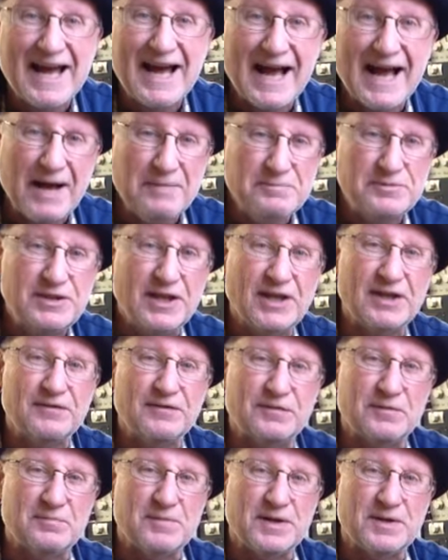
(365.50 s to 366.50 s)
I'm Tinny
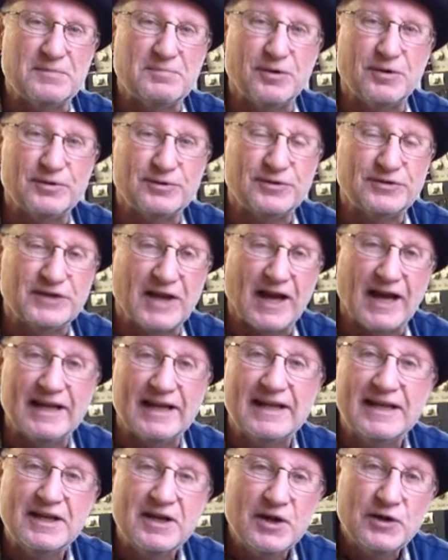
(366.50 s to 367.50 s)
from Mini Bowl Design.
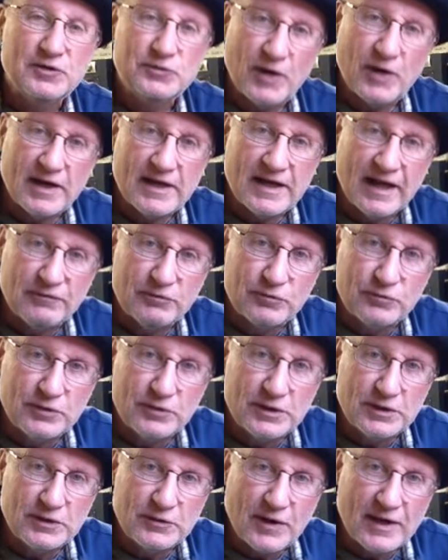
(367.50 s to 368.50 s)
Try to have a
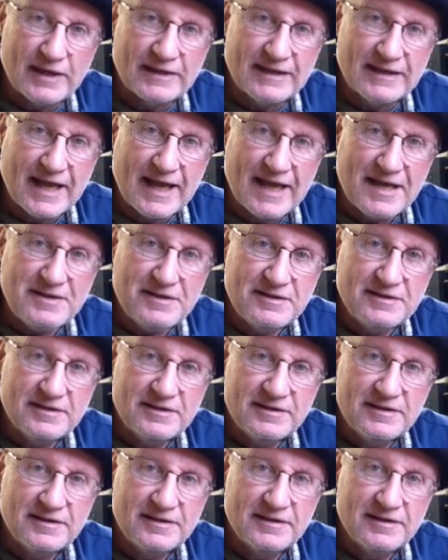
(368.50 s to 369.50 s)
really great day
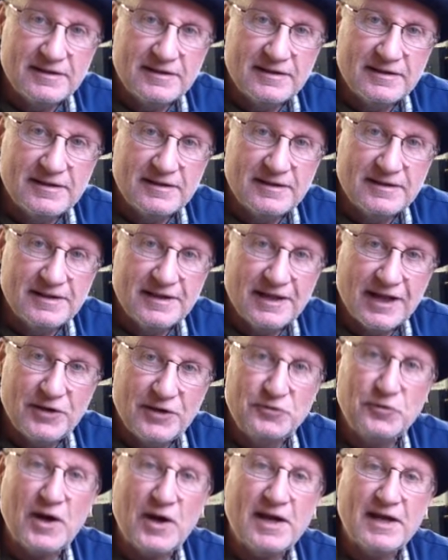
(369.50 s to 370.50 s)

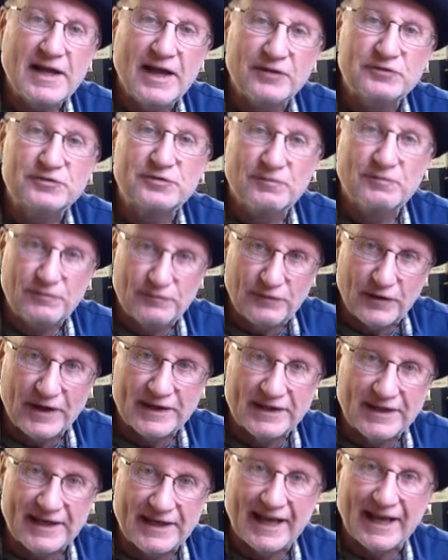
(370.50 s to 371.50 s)
and try to have some
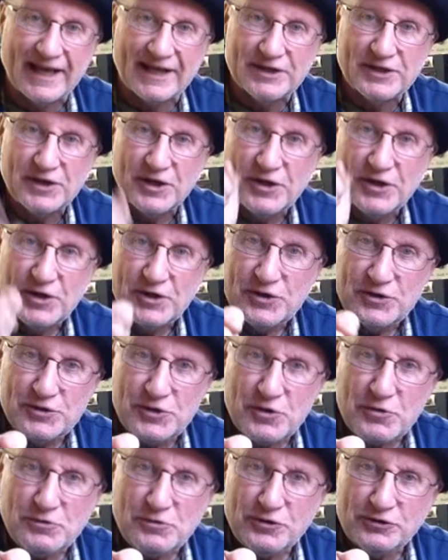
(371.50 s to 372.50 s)
fun today.
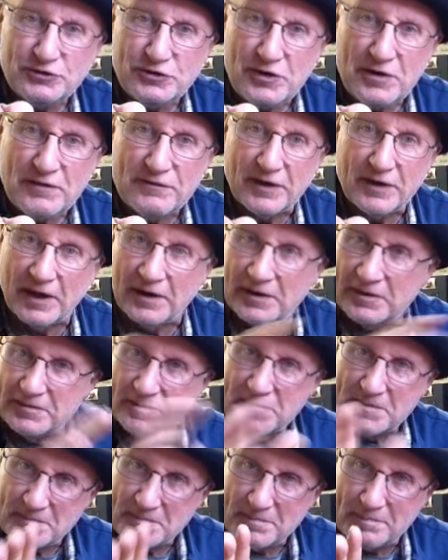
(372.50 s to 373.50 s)
You deserve it.
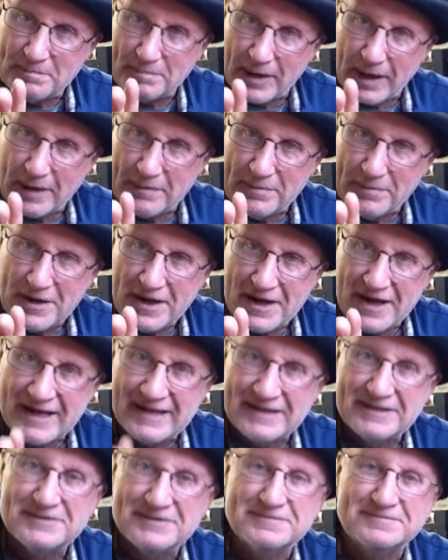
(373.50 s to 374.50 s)

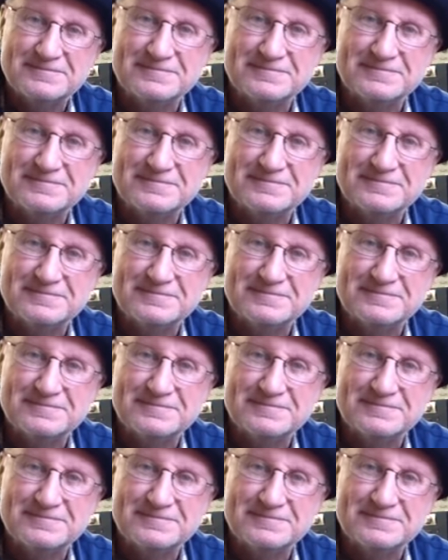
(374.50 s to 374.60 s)
Bye-bye.